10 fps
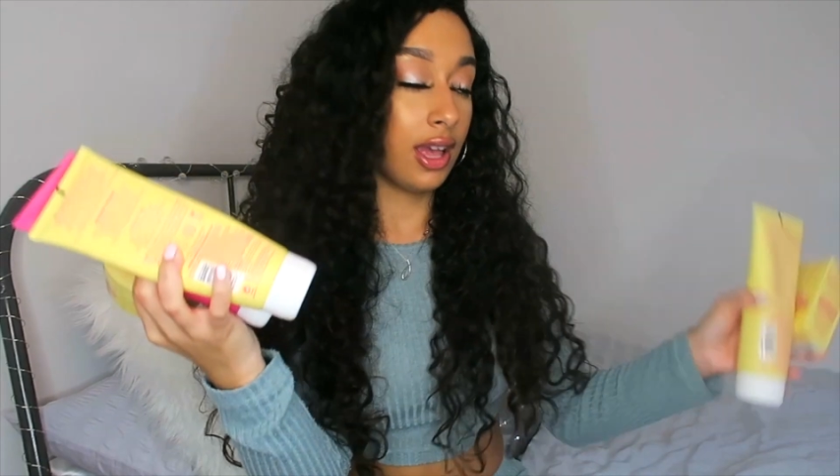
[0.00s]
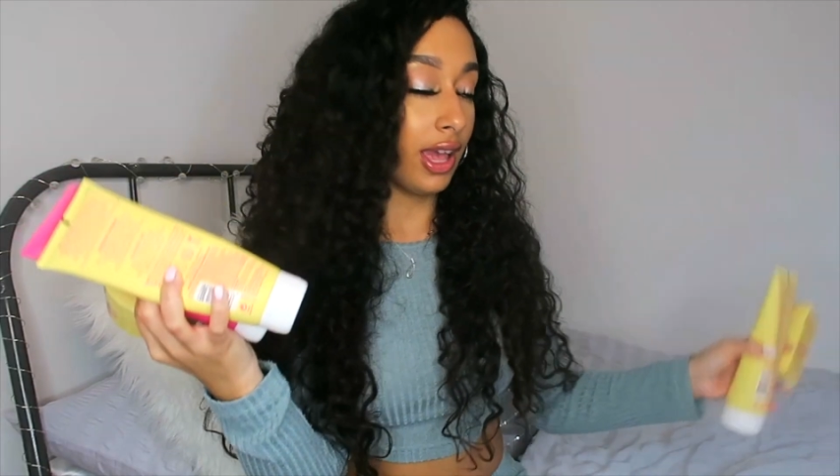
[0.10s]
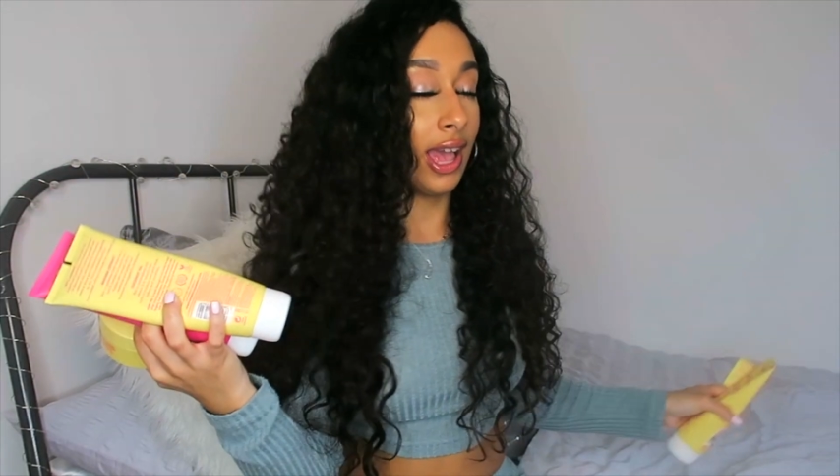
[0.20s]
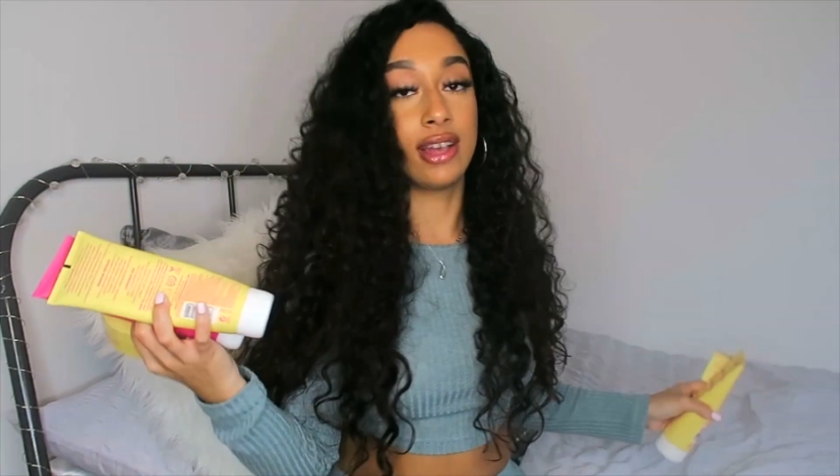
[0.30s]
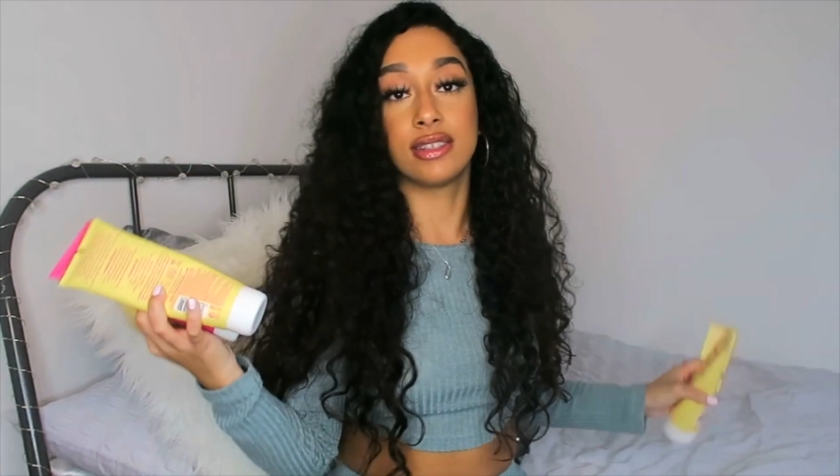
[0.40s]
It
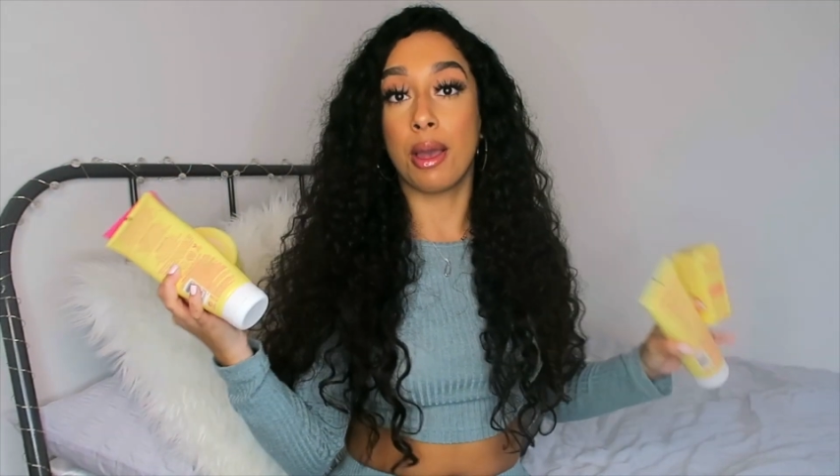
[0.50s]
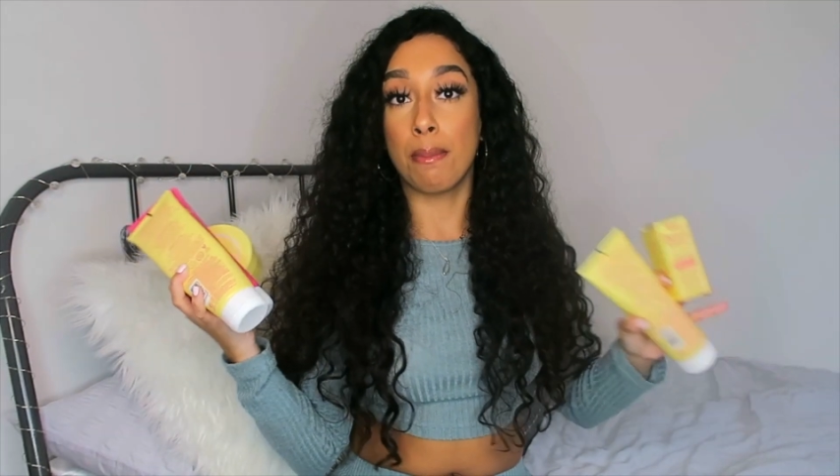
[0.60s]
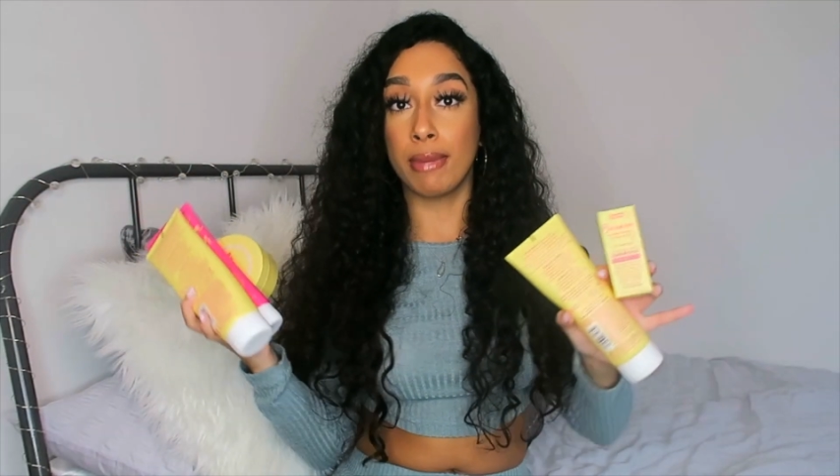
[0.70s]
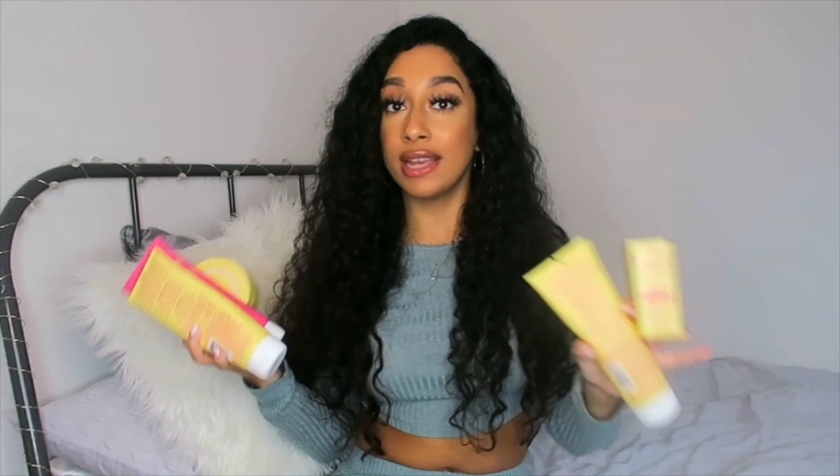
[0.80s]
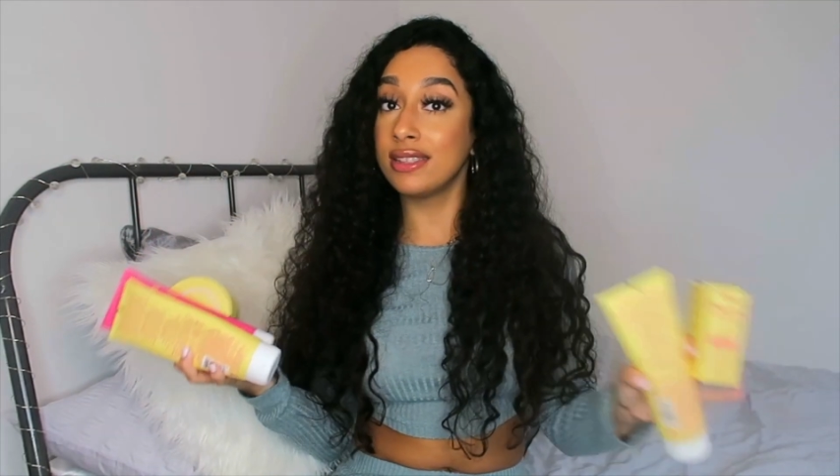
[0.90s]
has
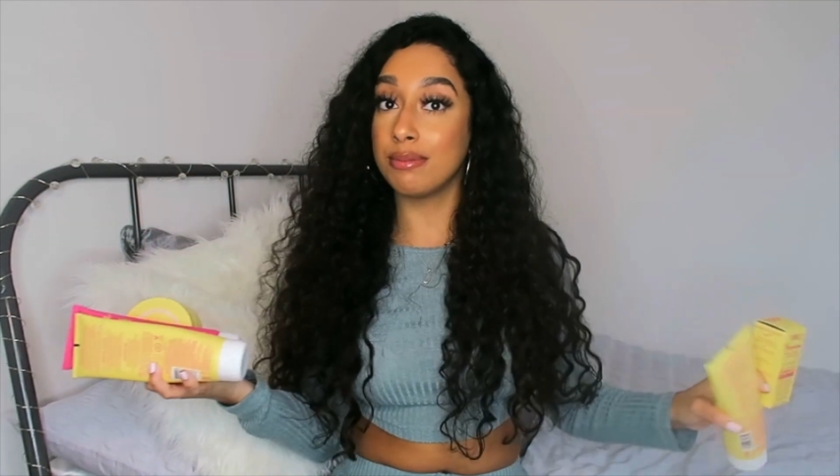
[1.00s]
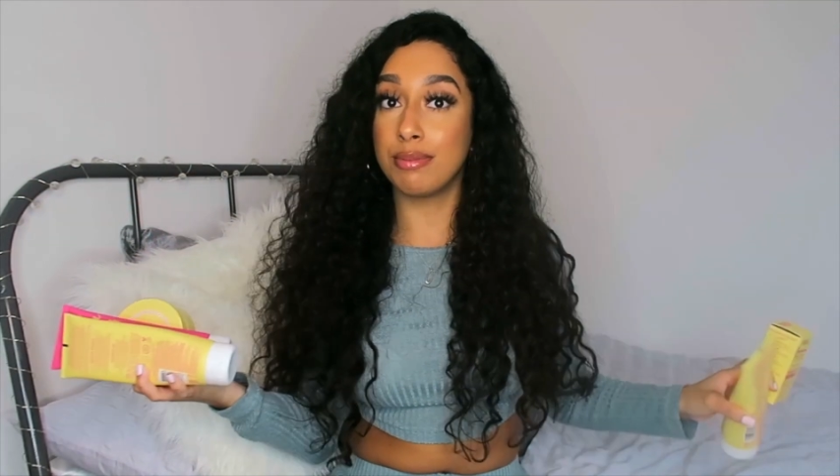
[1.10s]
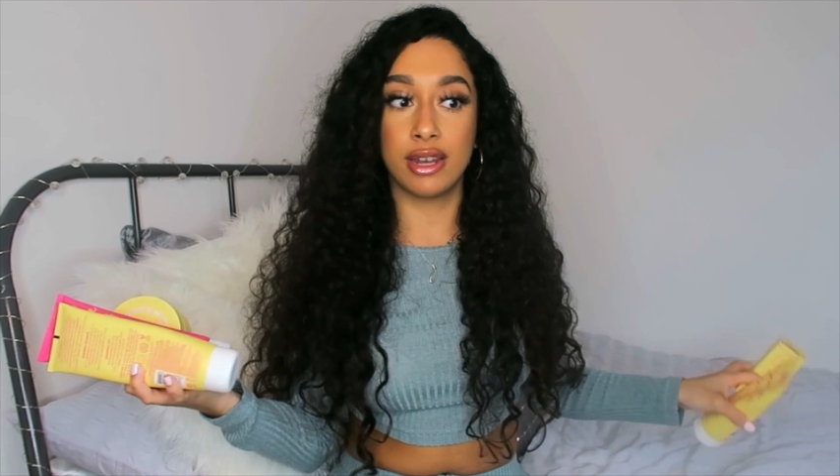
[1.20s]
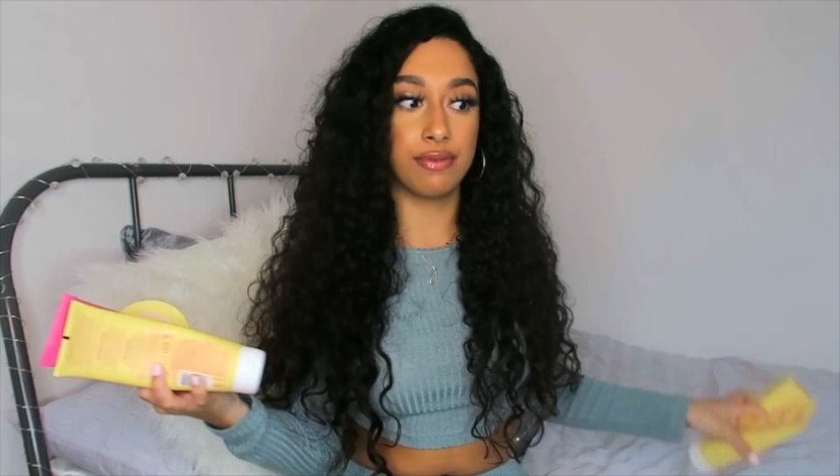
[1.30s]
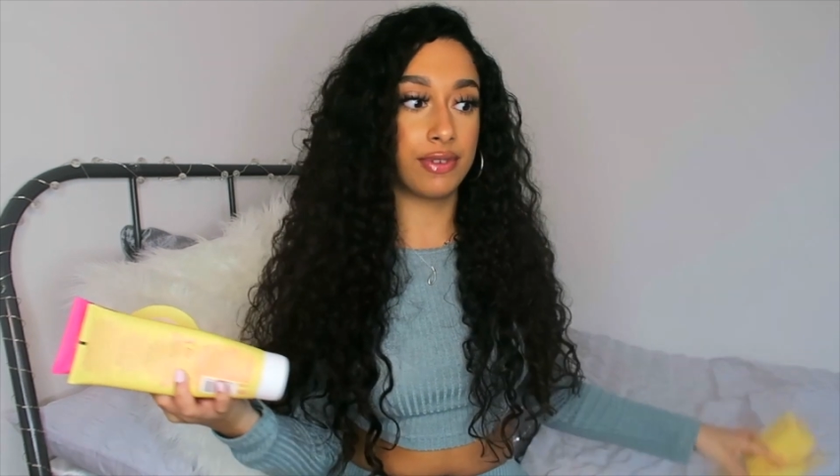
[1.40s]
amazing
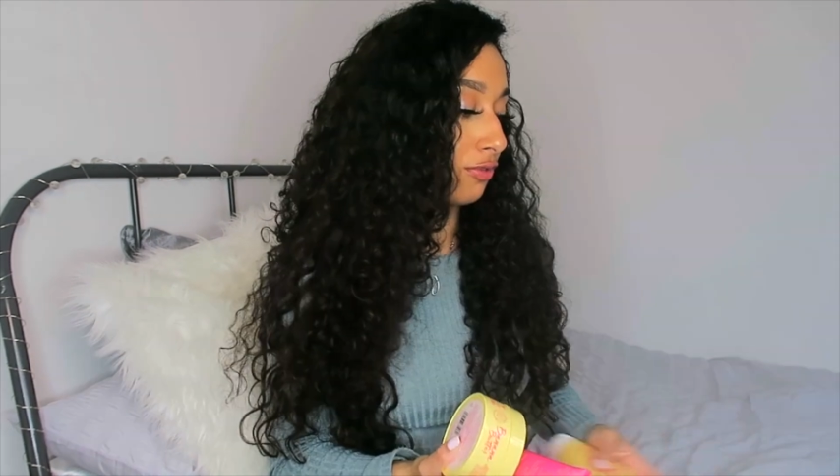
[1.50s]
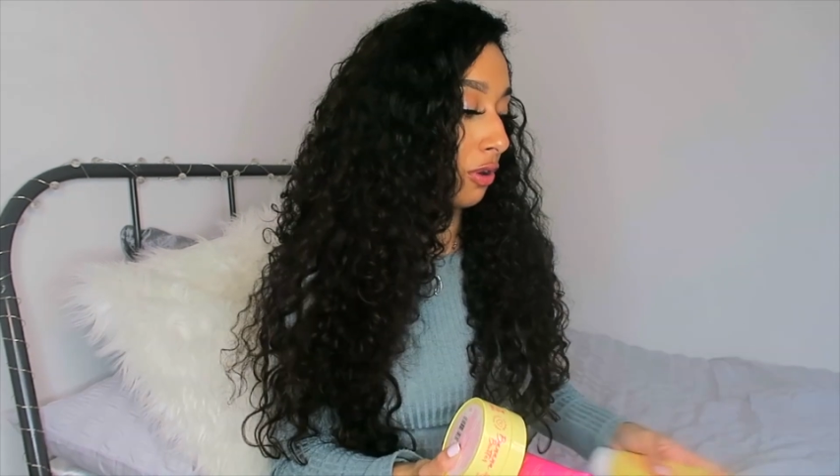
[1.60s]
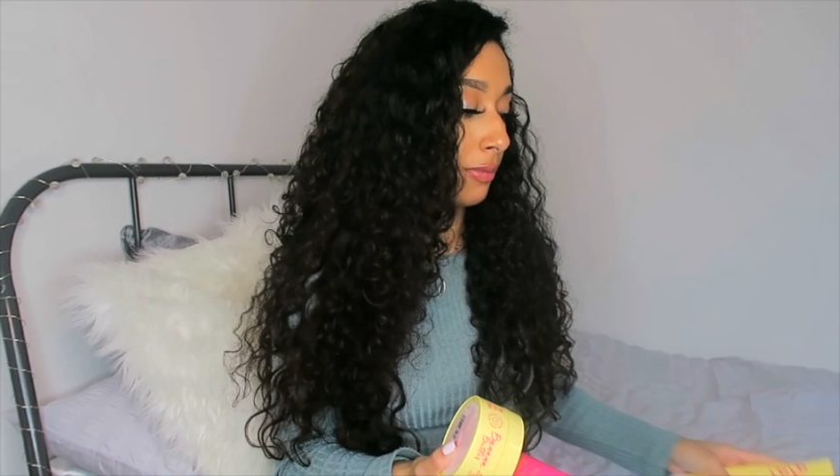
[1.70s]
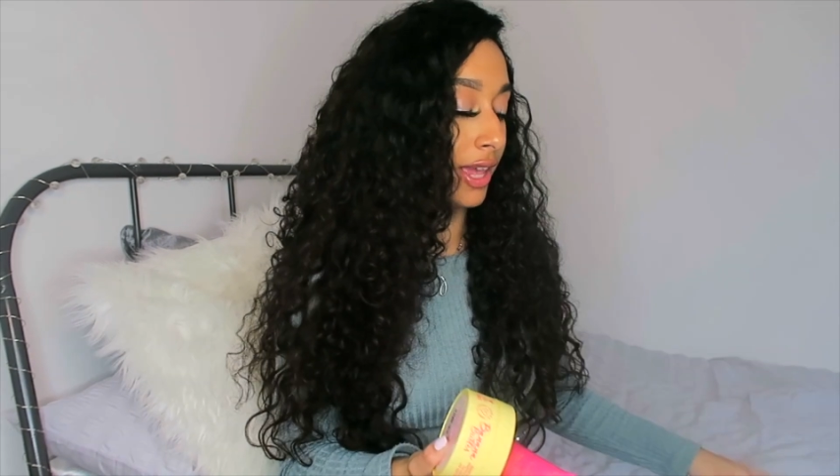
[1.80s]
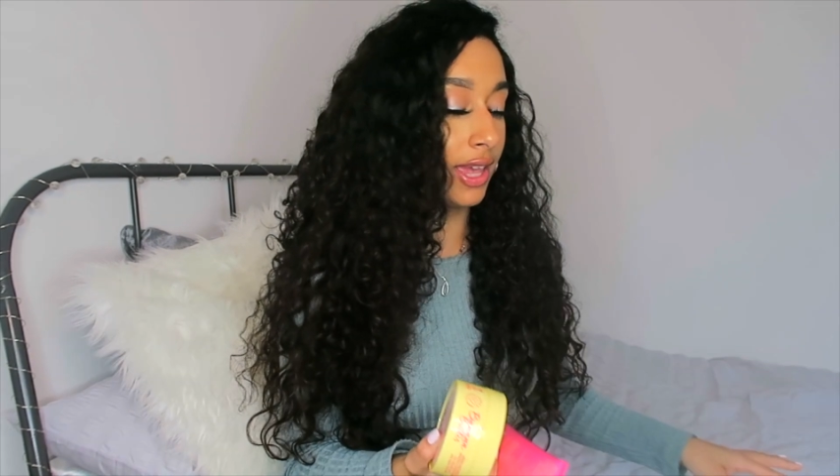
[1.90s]
benefit
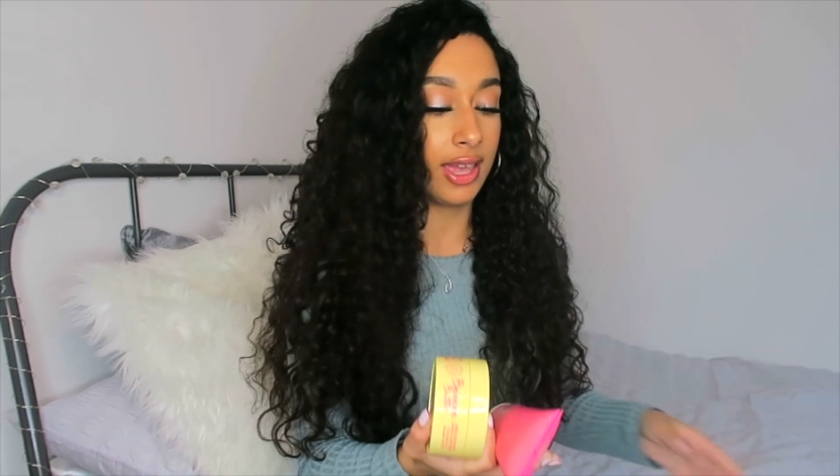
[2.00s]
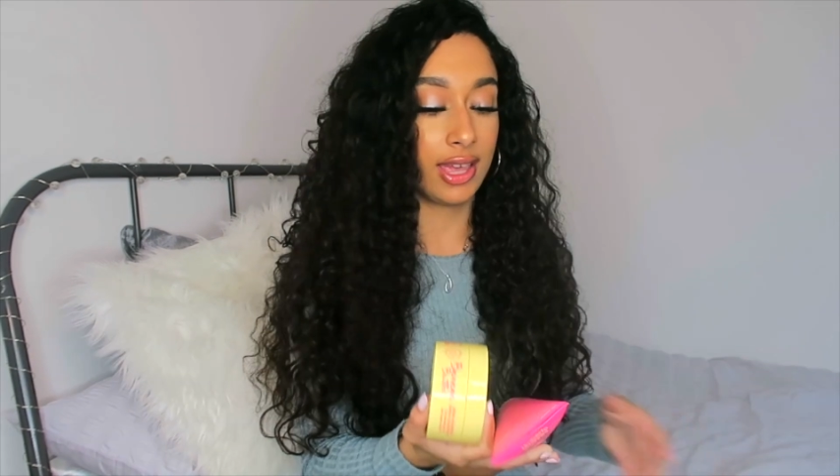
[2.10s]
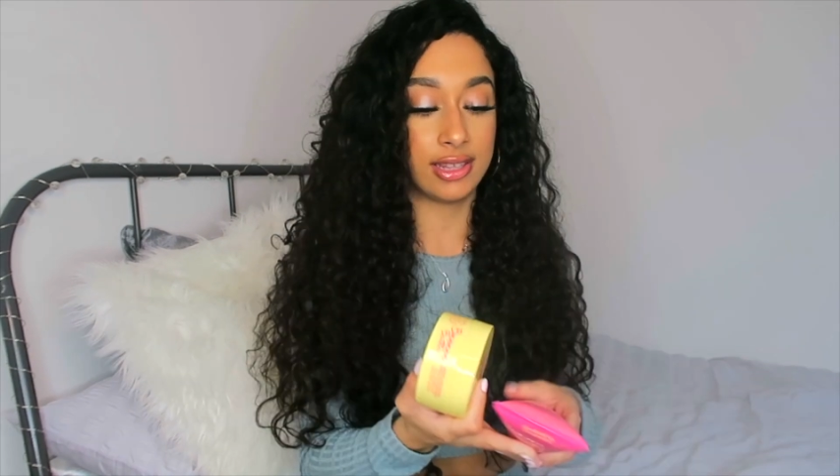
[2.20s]
from it.